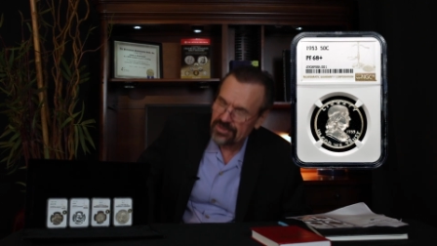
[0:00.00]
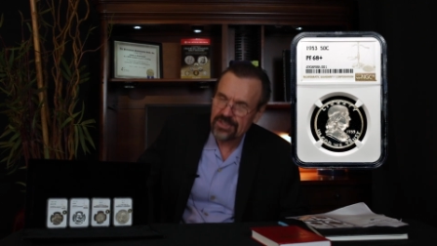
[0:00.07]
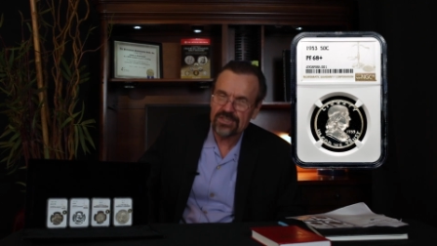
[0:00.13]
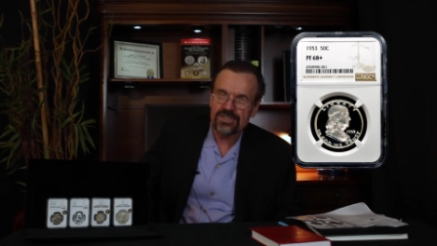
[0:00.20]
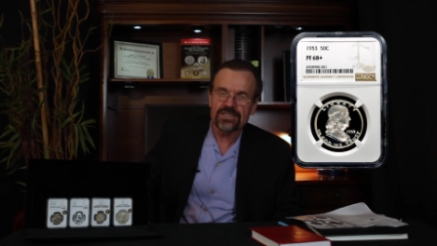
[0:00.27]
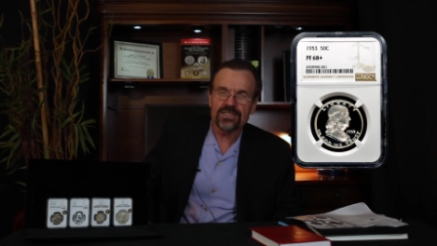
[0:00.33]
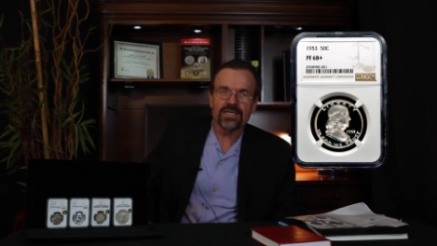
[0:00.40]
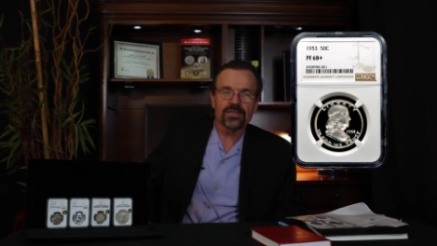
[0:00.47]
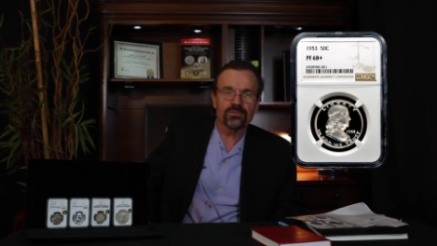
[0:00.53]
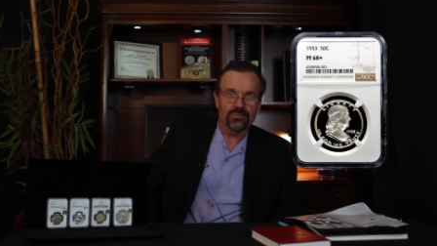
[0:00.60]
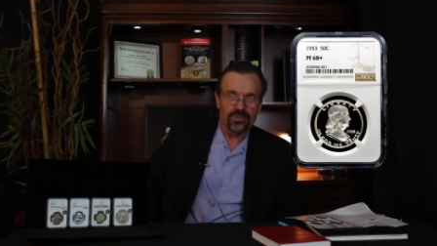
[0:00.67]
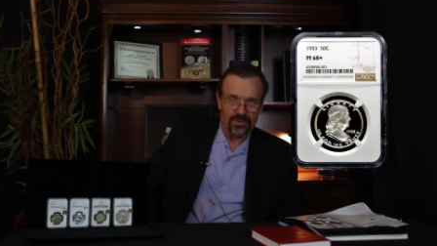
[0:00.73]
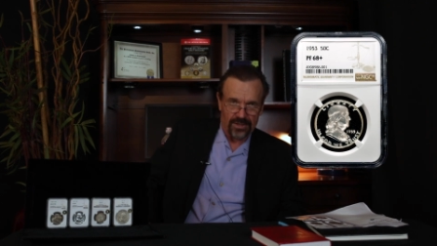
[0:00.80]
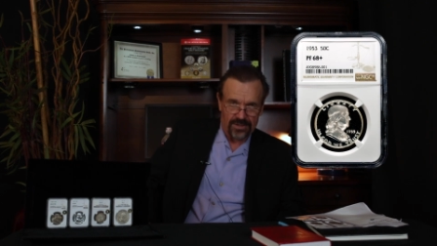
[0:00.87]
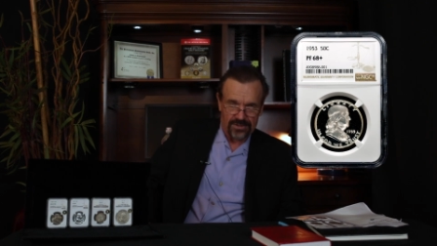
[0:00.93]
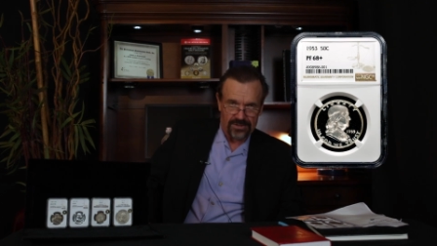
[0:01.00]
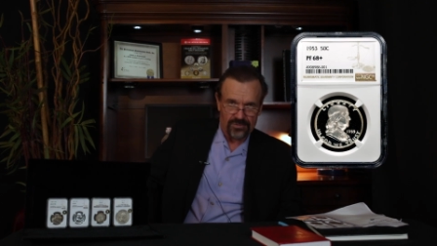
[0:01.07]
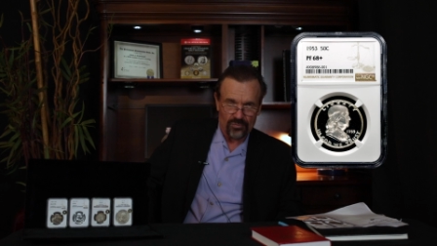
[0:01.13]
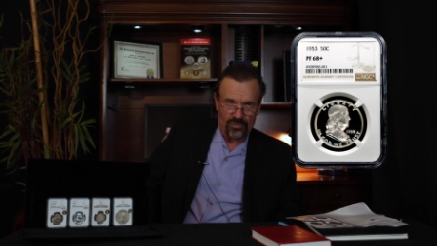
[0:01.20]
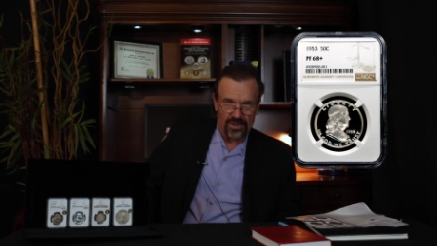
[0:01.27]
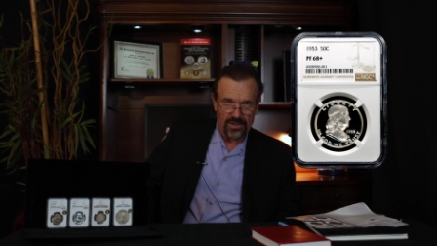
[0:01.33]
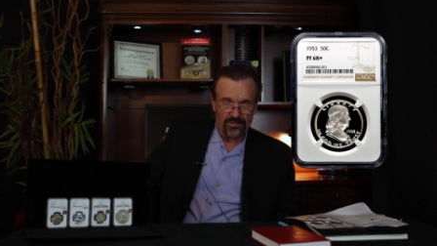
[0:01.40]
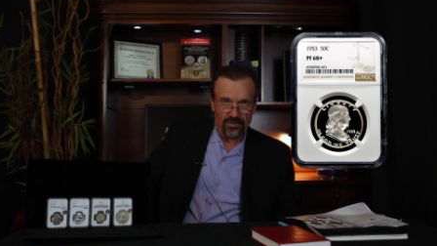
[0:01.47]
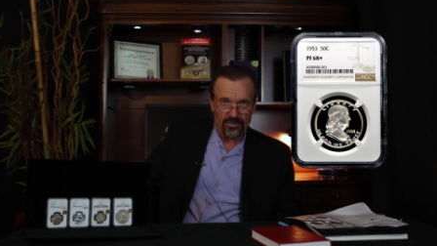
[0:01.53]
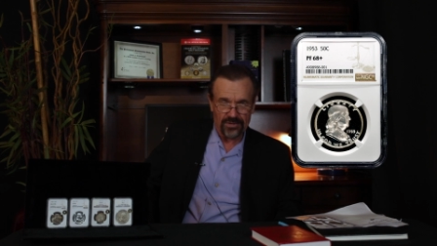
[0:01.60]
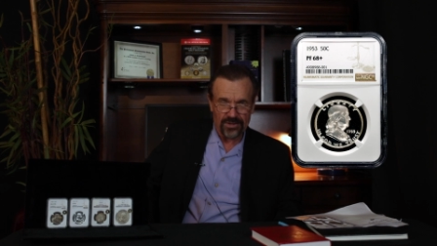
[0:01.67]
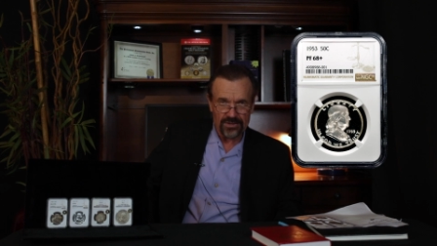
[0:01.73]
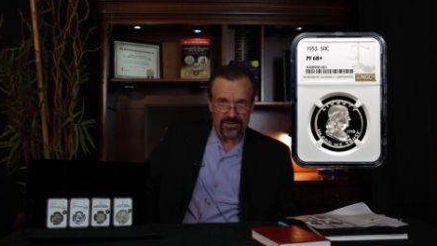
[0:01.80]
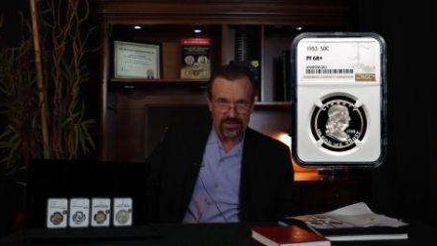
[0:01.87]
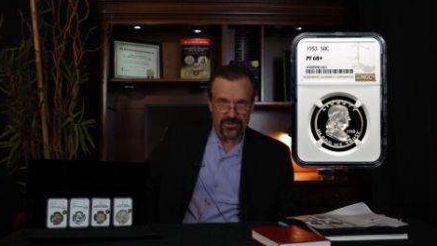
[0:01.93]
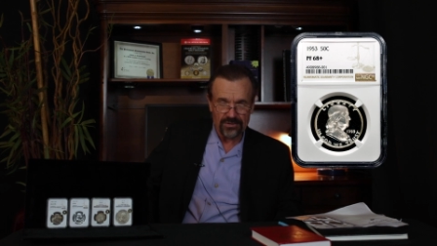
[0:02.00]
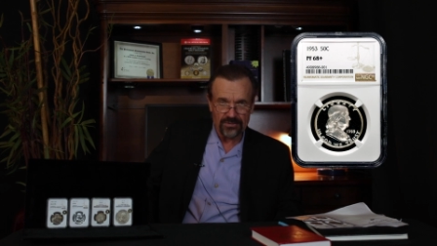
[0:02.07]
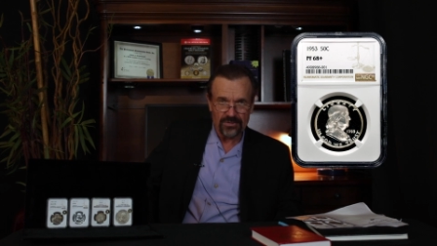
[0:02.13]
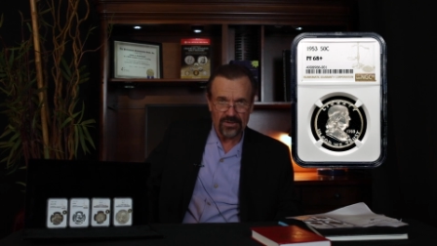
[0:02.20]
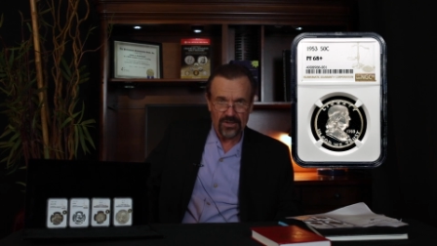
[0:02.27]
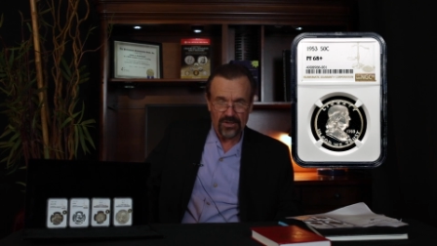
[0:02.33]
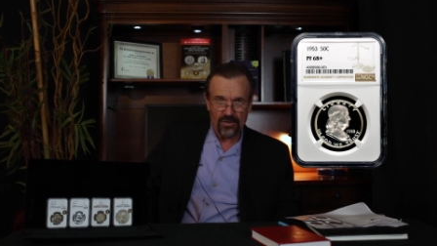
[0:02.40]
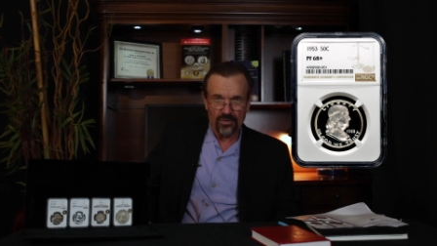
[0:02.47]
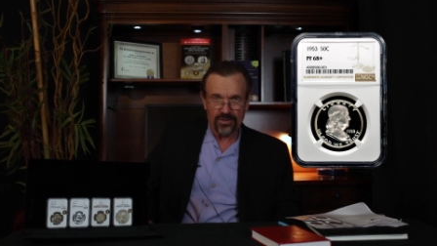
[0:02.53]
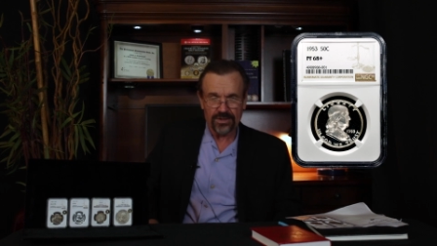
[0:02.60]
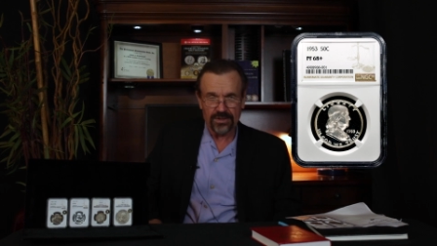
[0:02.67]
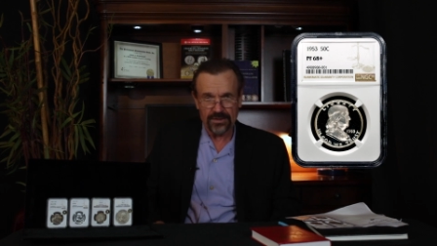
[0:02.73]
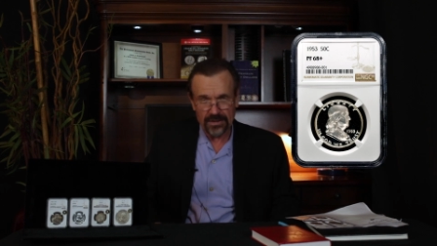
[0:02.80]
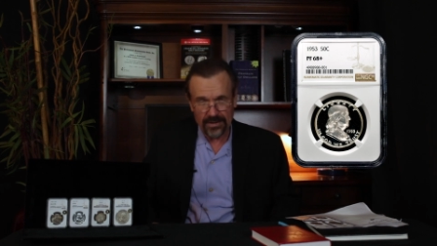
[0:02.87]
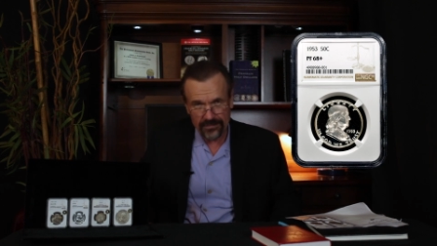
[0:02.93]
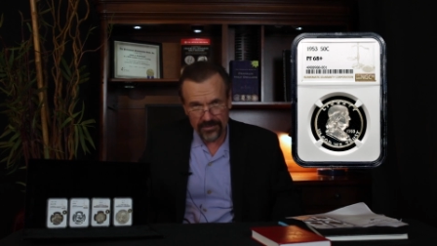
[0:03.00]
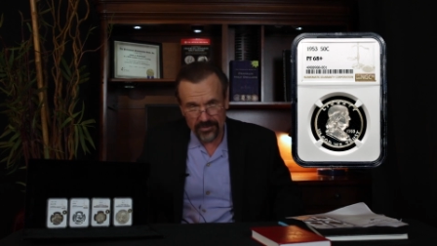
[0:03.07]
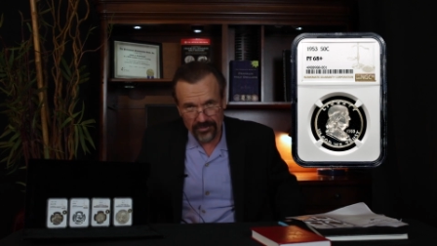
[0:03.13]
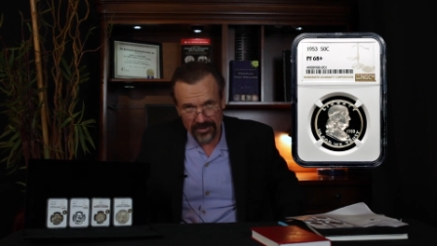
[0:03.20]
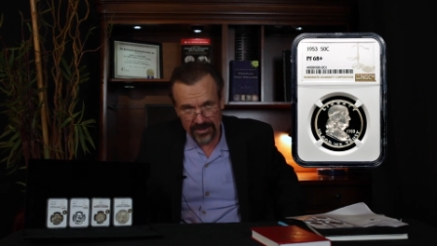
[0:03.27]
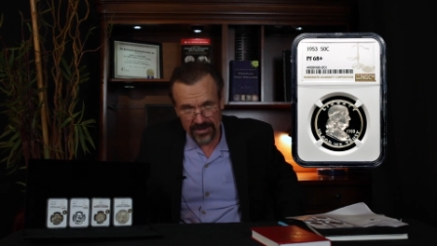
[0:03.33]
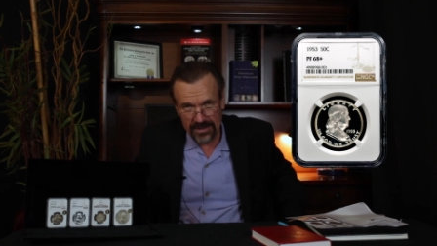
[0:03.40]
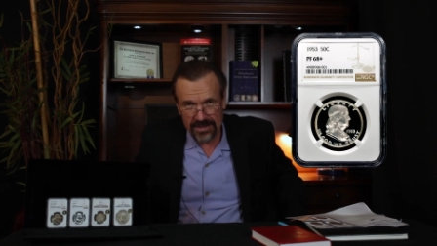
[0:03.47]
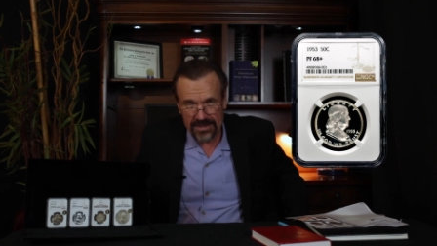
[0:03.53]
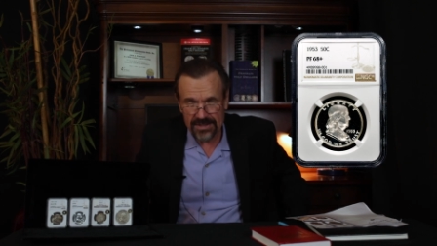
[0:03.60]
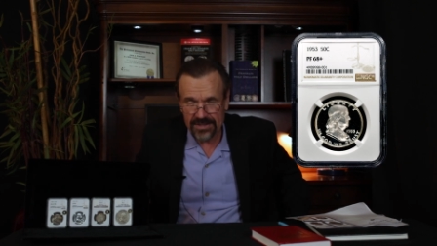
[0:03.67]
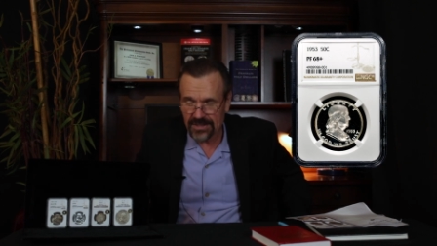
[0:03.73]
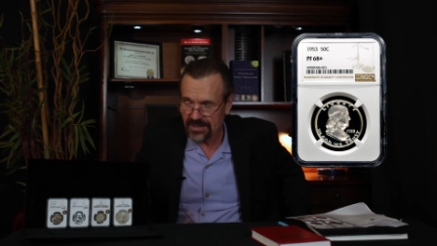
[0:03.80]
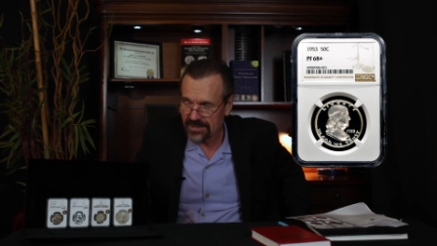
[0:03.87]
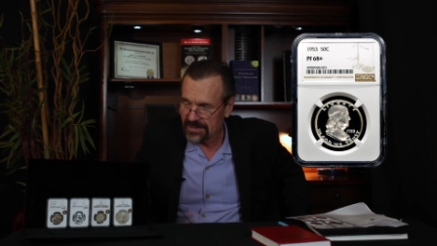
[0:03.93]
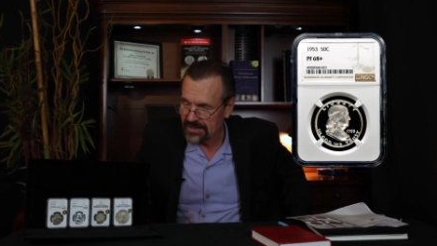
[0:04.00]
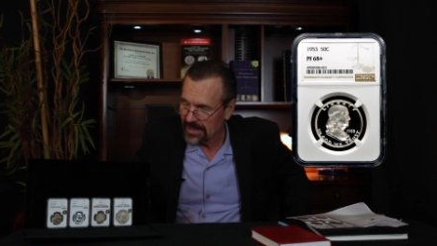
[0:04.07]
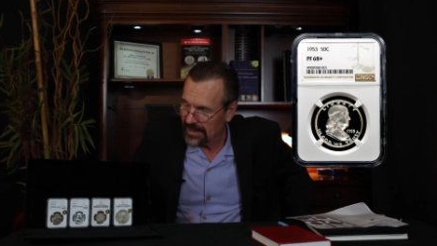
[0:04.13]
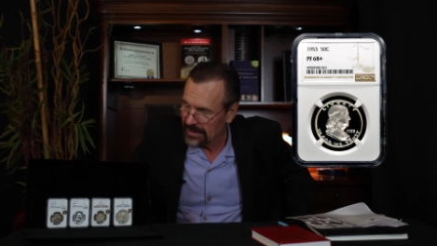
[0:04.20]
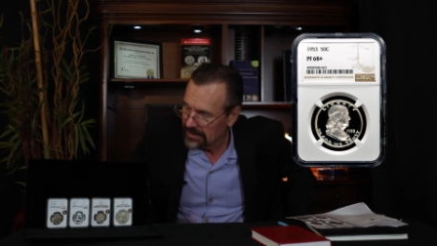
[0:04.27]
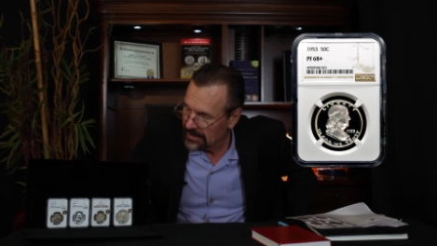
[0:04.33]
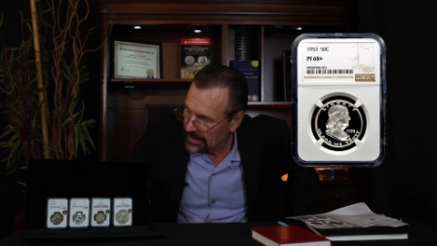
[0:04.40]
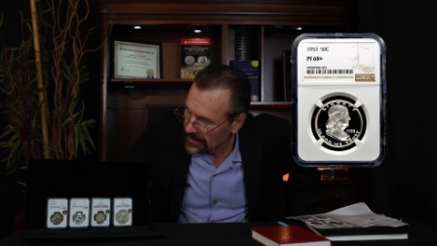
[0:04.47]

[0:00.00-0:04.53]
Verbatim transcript: 68 plus, one of only two, only 11 graded in 6.9.